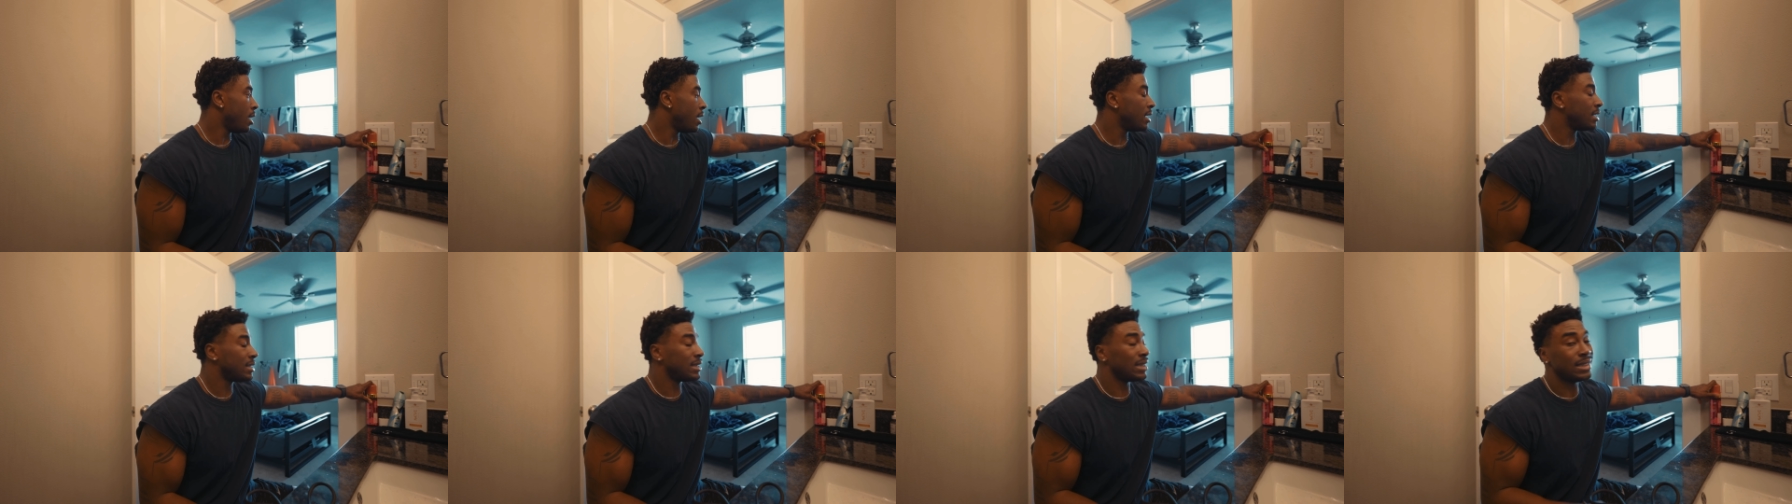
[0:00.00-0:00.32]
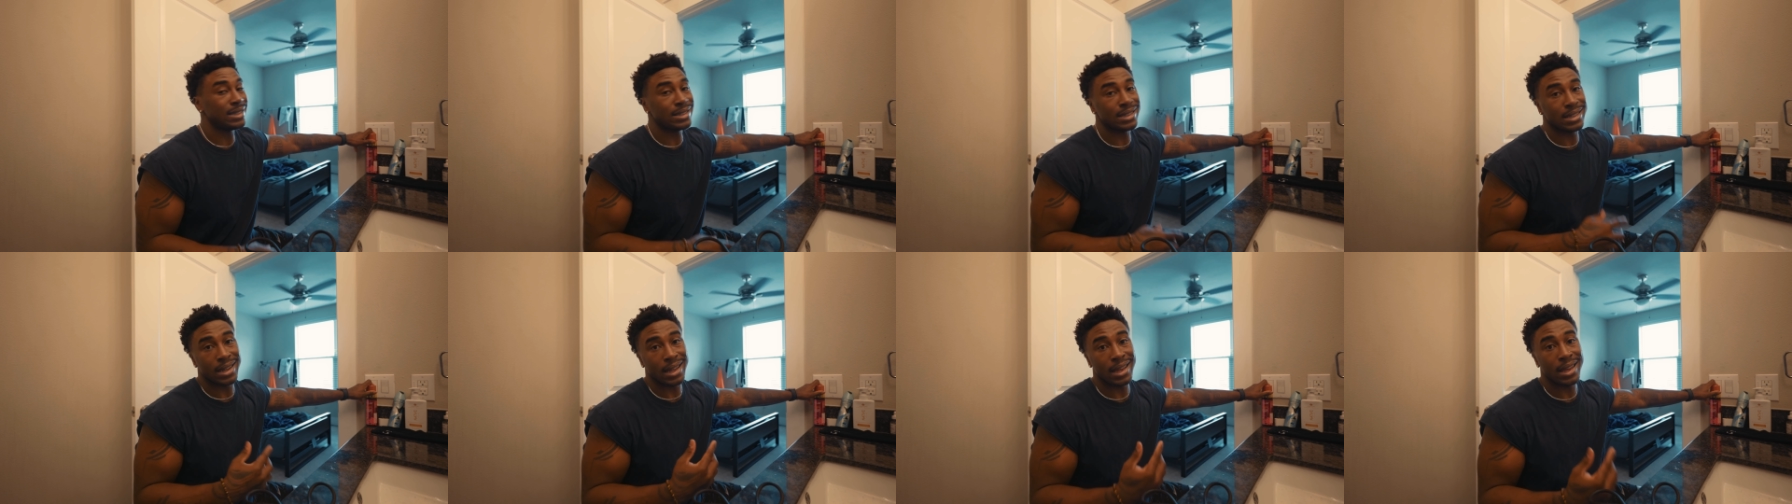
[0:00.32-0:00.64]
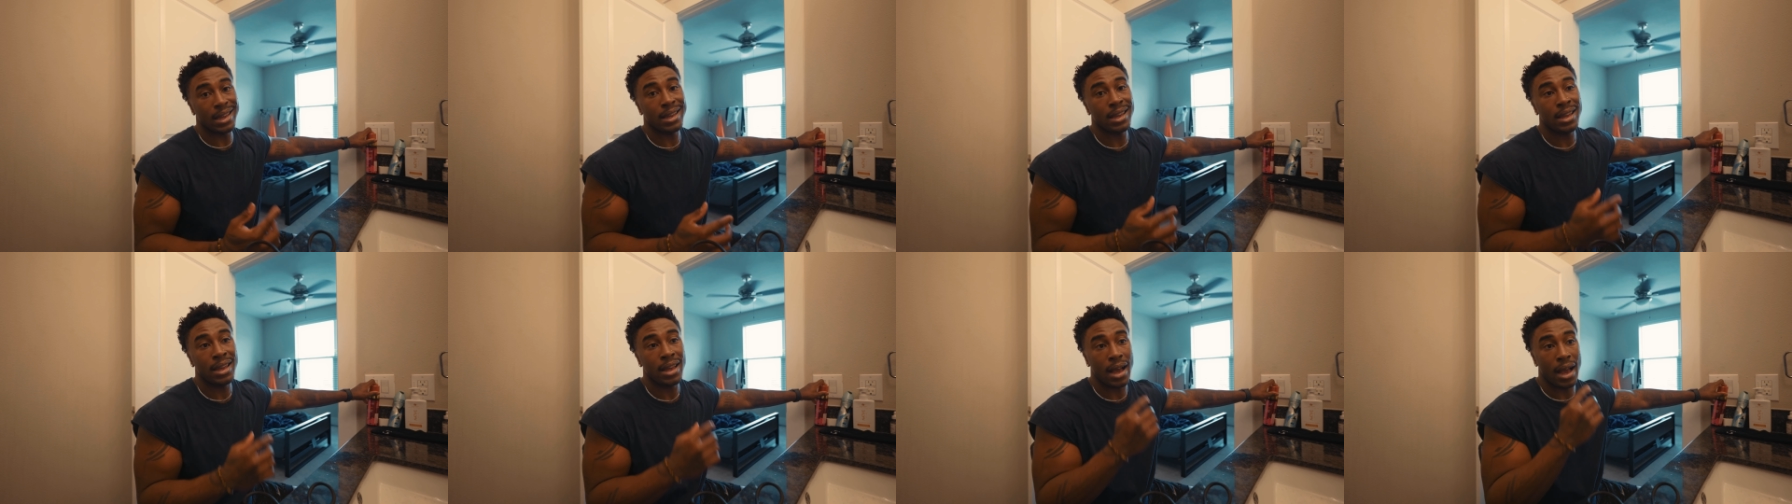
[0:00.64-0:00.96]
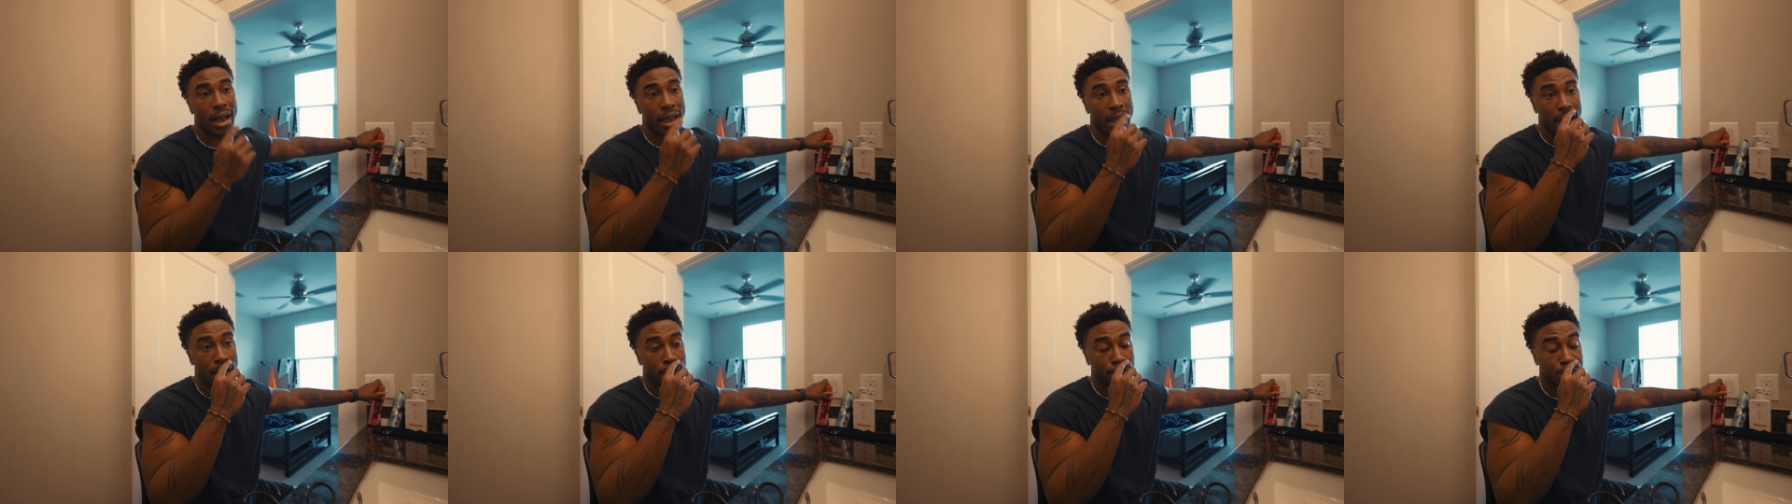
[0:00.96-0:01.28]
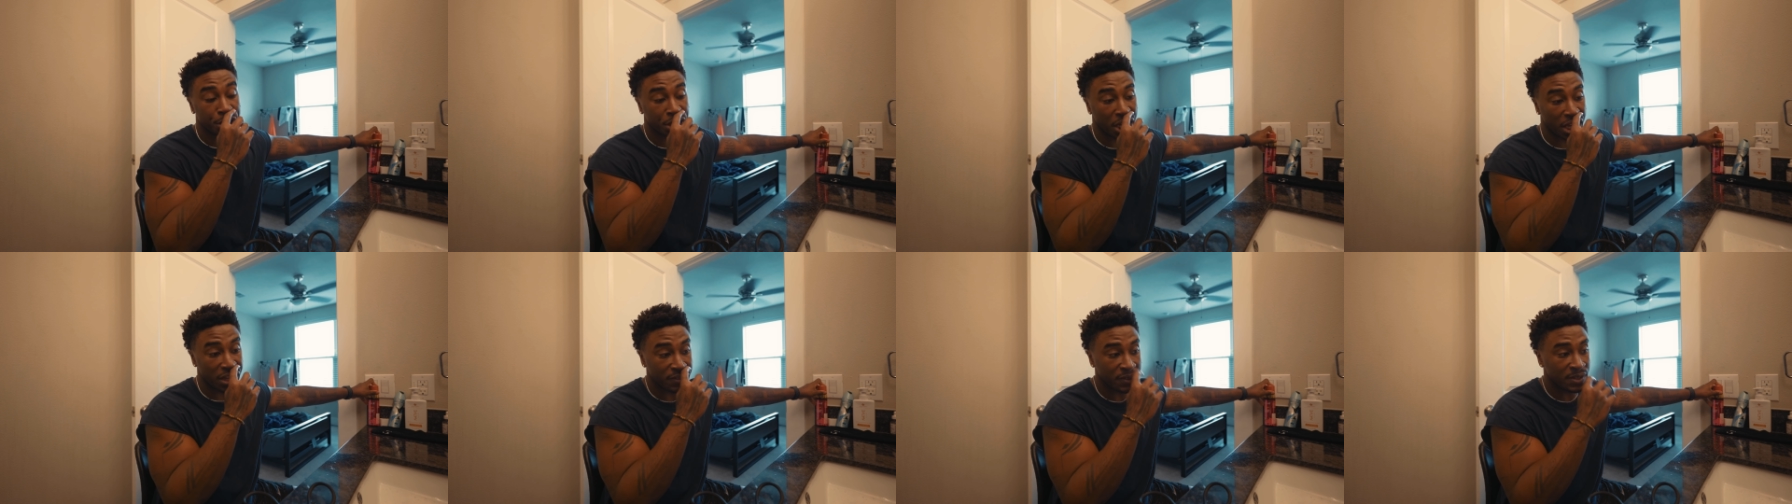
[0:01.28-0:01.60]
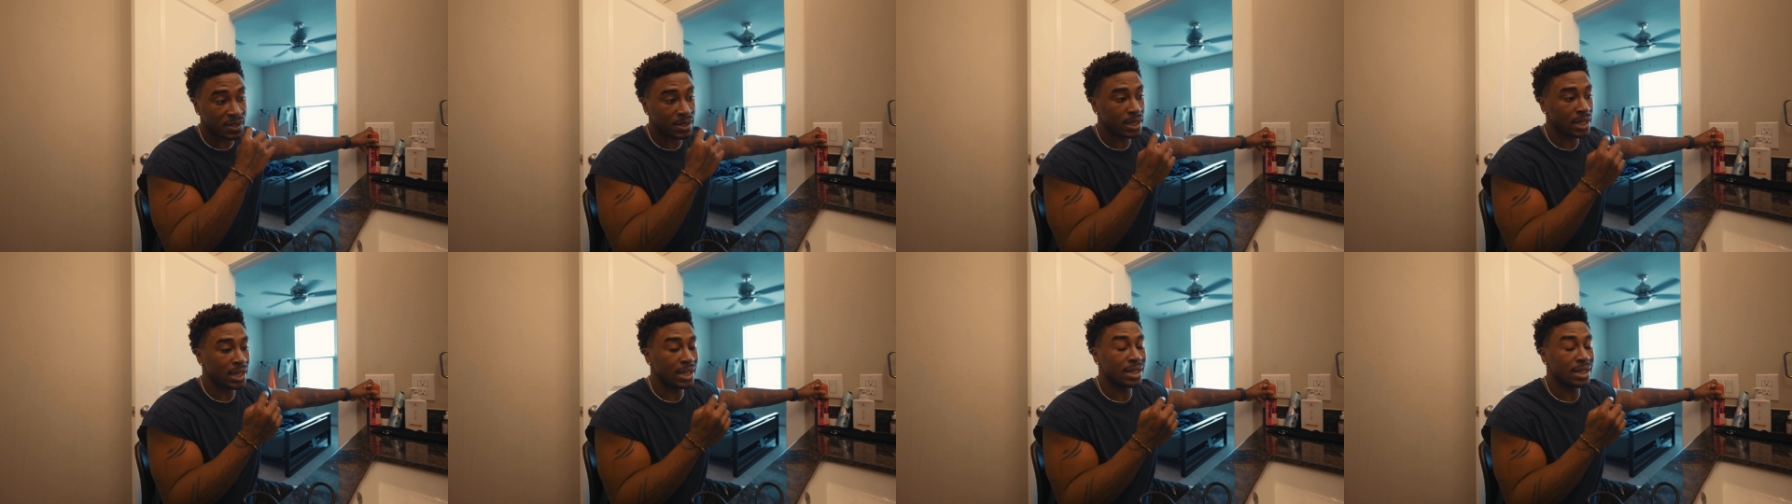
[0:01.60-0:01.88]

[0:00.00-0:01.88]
Since today I am shaving,